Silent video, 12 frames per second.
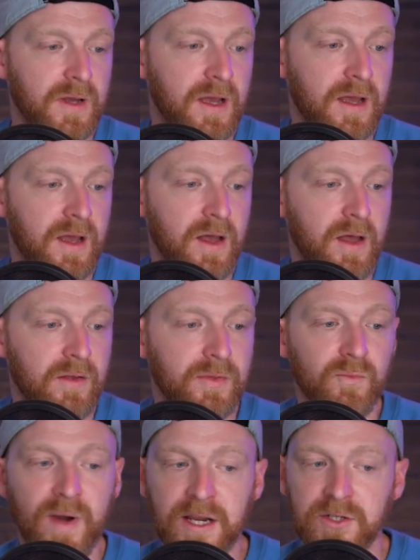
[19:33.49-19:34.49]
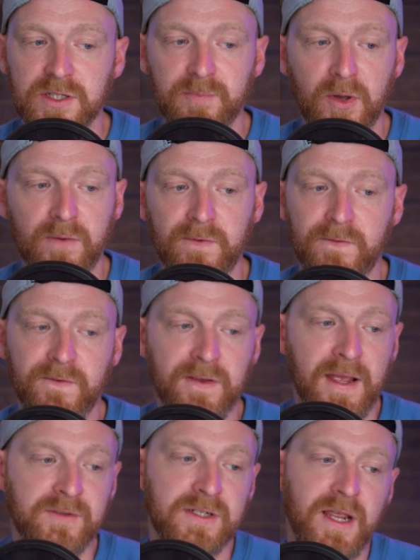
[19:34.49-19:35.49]
The range is perfect for
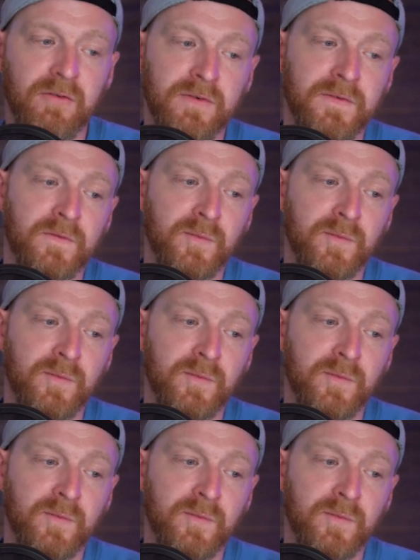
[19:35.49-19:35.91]
catching everything